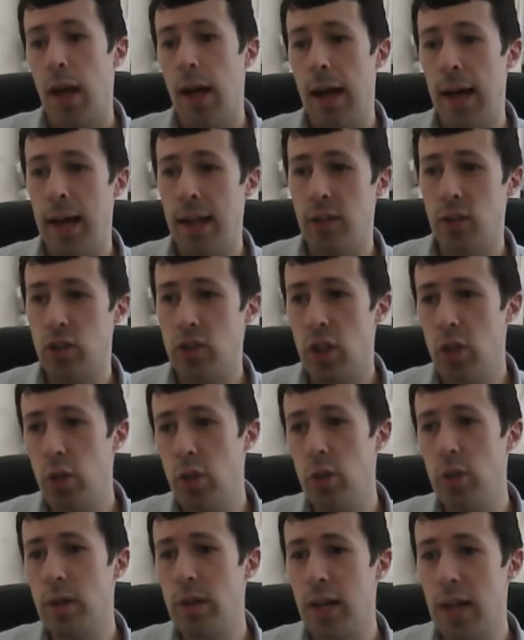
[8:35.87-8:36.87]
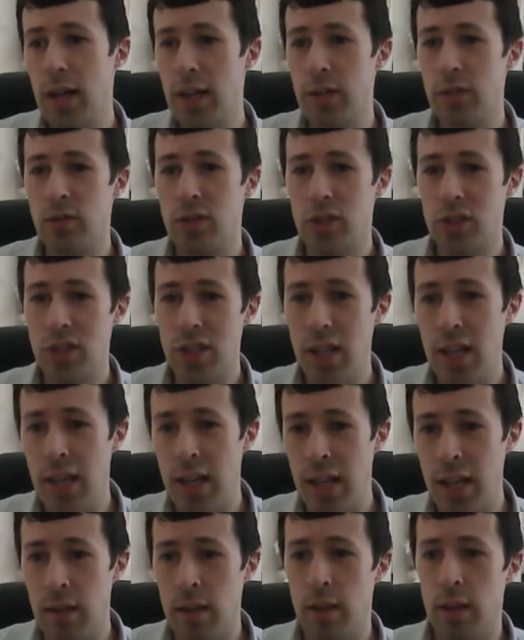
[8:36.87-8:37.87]
And so you can kind of
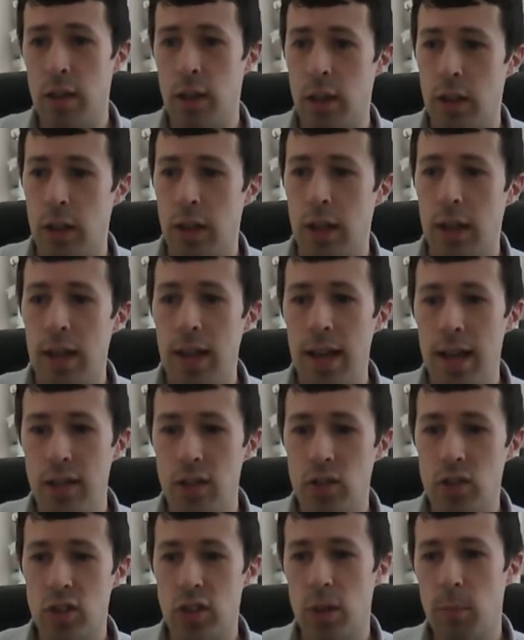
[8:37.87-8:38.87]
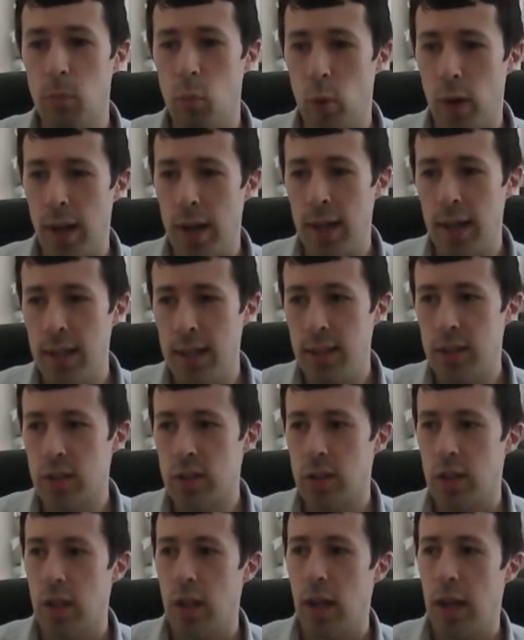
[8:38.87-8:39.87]
see that in some
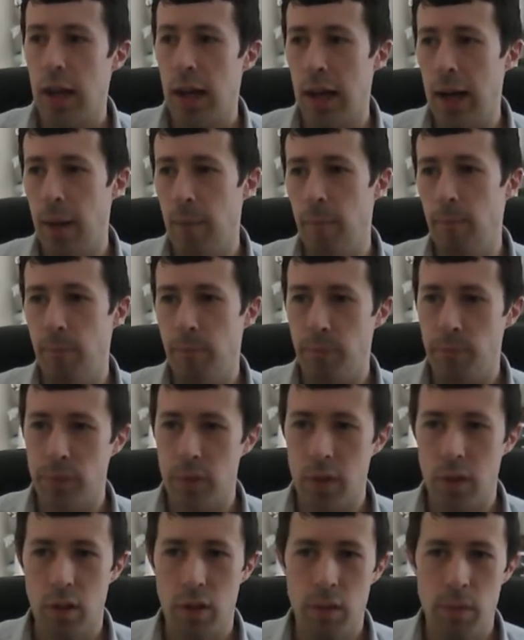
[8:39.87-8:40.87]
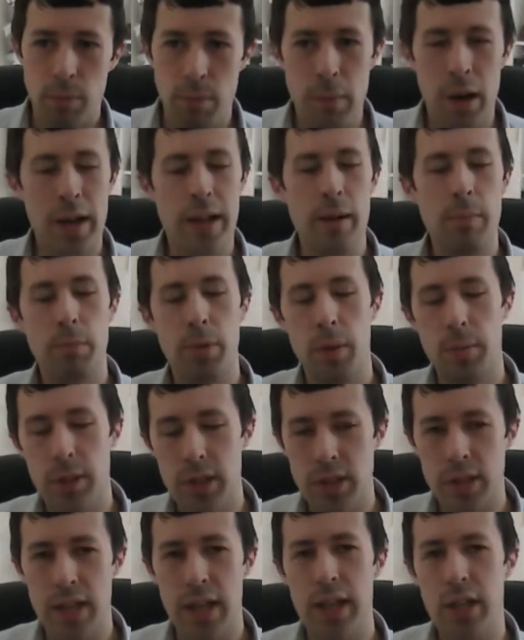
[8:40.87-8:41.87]
ways my
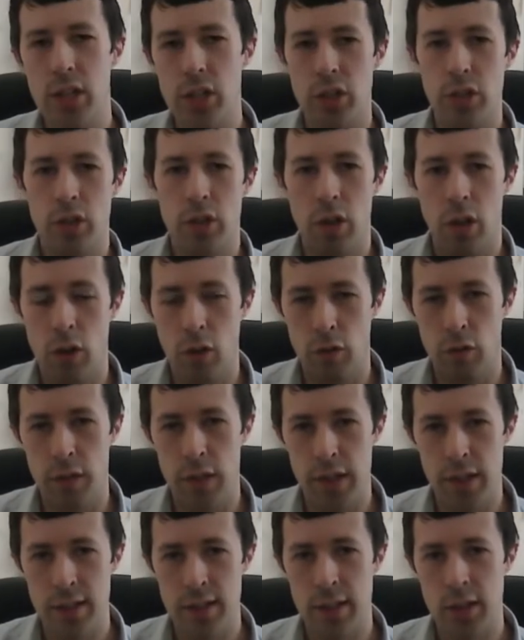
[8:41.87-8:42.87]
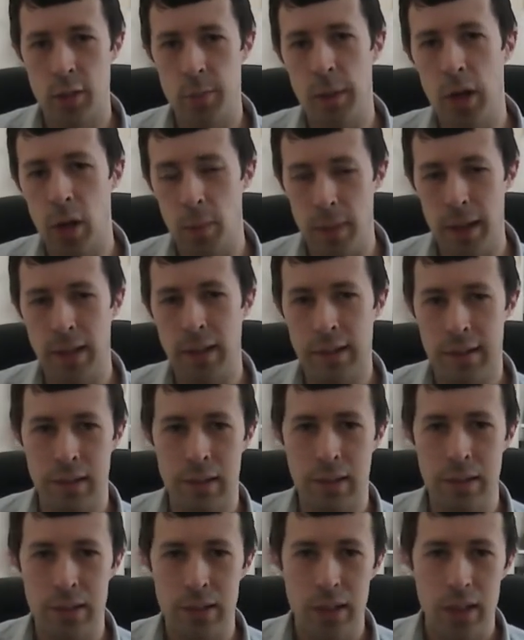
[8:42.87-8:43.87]
implementation of this
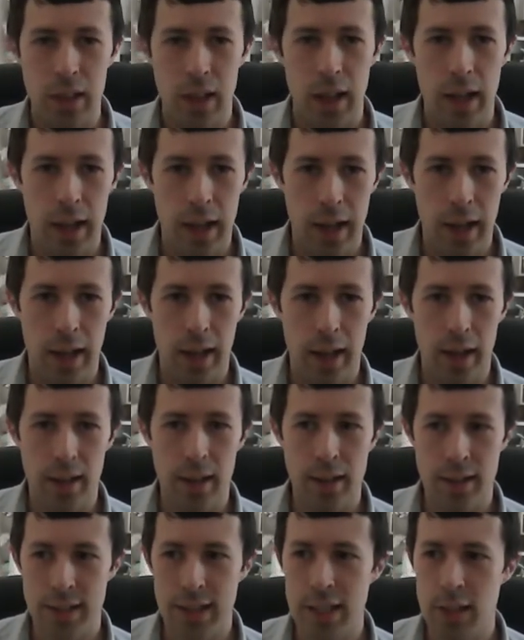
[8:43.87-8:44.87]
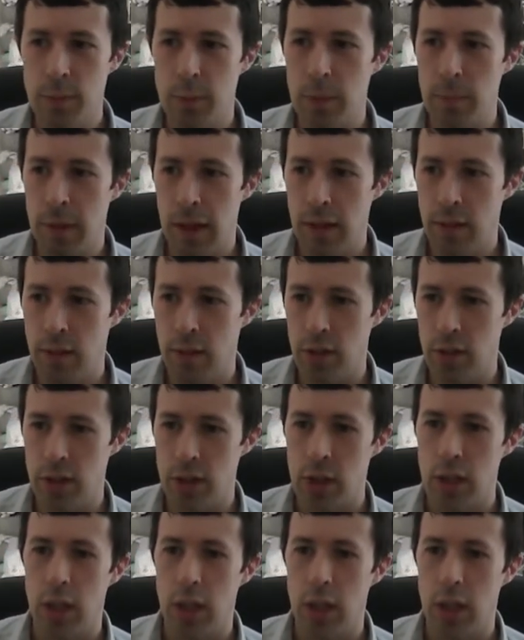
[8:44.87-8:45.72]
experimental assessment method